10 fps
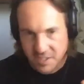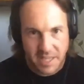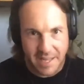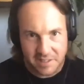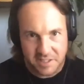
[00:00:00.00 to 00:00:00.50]

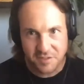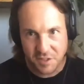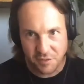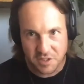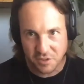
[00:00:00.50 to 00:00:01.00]
scales of
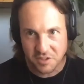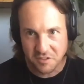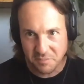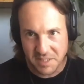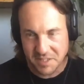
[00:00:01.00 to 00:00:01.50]
different sorts of
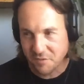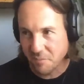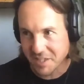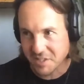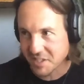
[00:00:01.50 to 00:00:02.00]
misinformation.